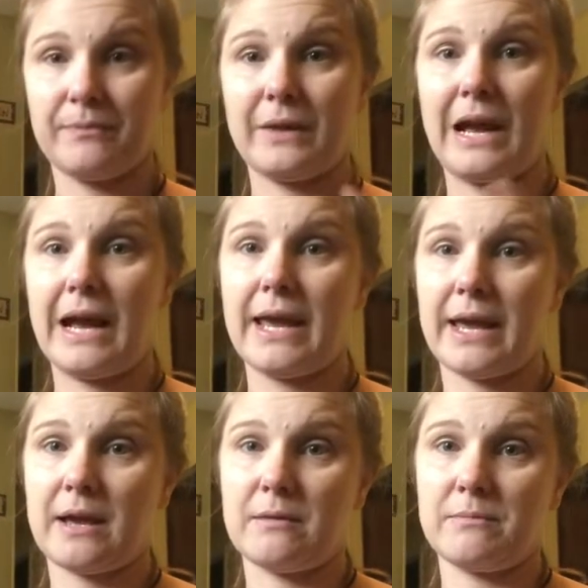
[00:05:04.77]
I
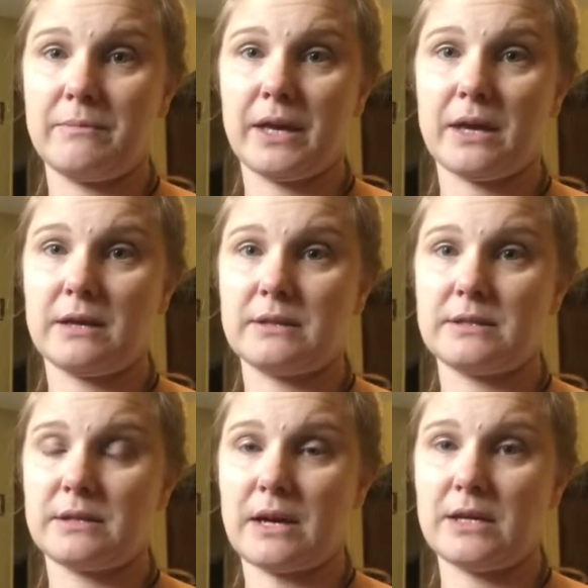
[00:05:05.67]
am, because
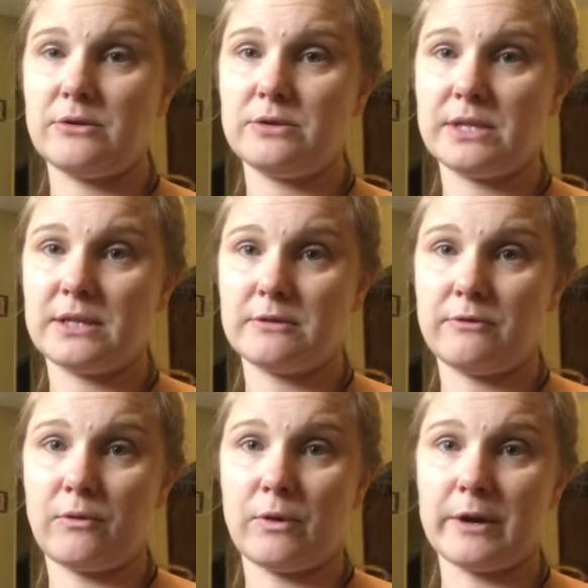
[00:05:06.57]
I use this
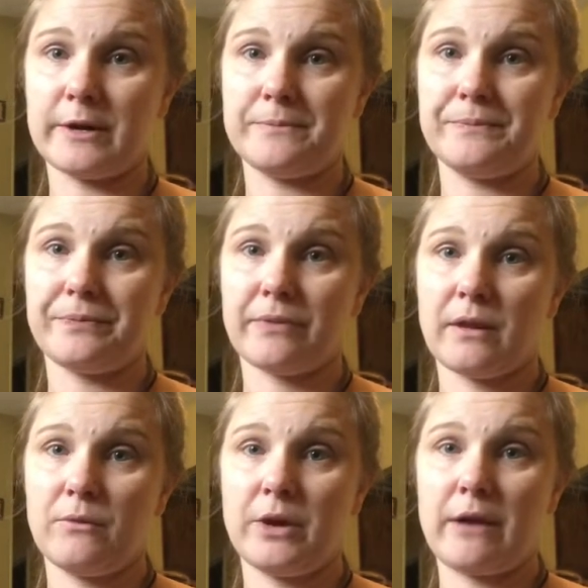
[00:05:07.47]
for
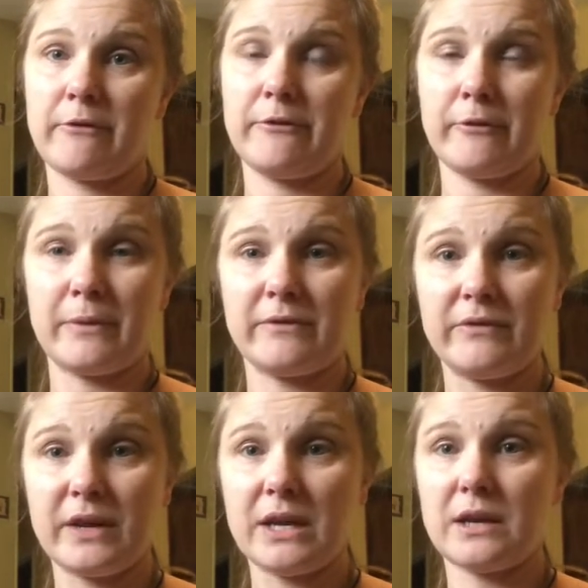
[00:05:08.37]
recovery for my
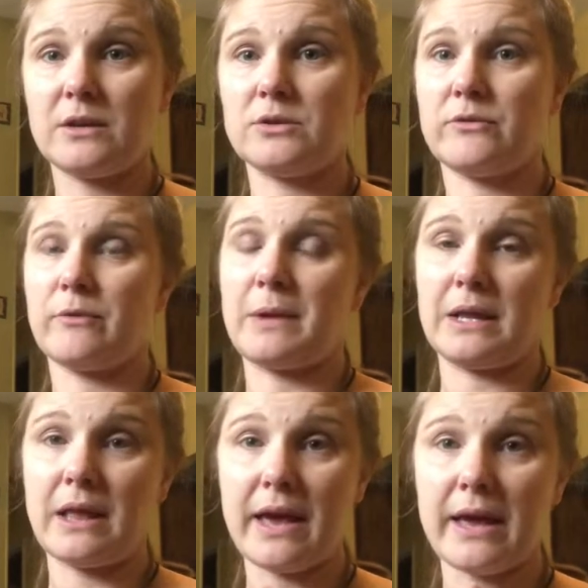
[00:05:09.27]
feet. I use it for my
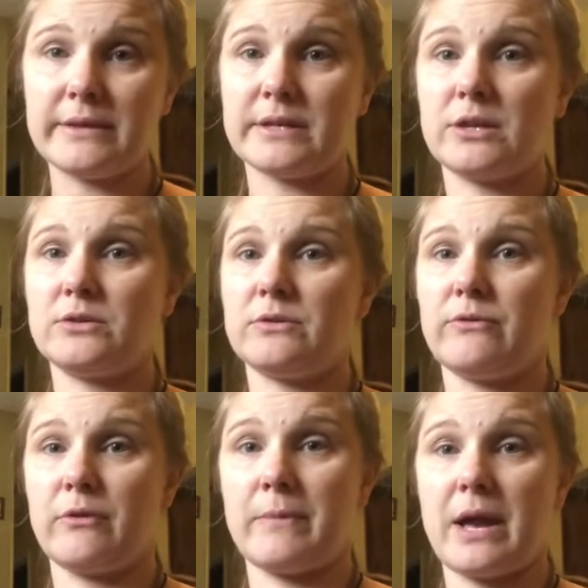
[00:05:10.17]
legs. I use it
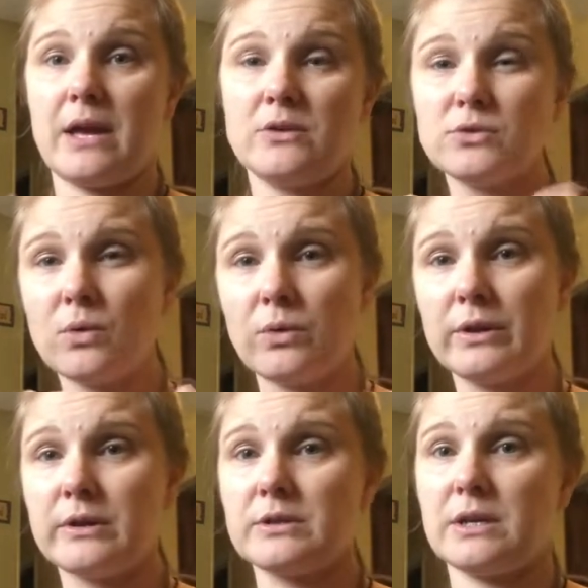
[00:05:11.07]
for my
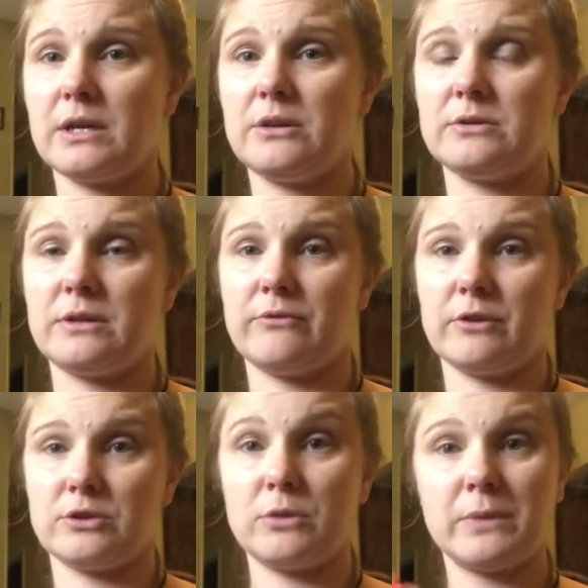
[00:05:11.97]
shoulders. I use it for
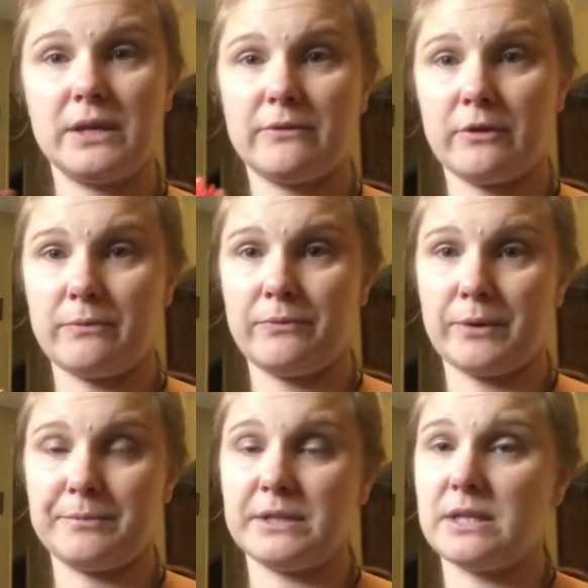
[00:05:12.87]
so many different
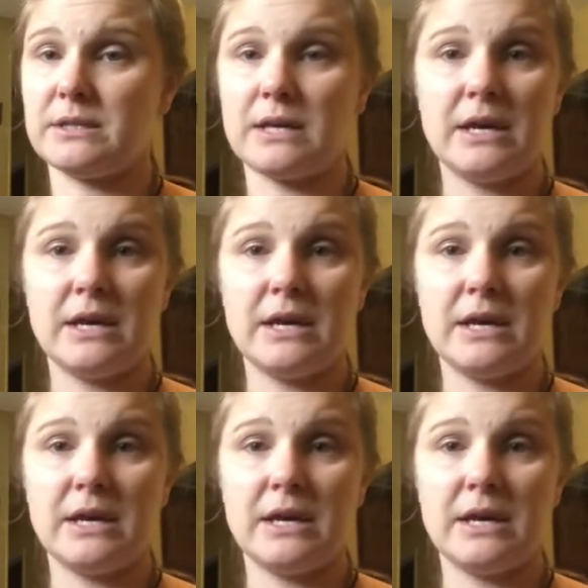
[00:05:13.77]
purposes.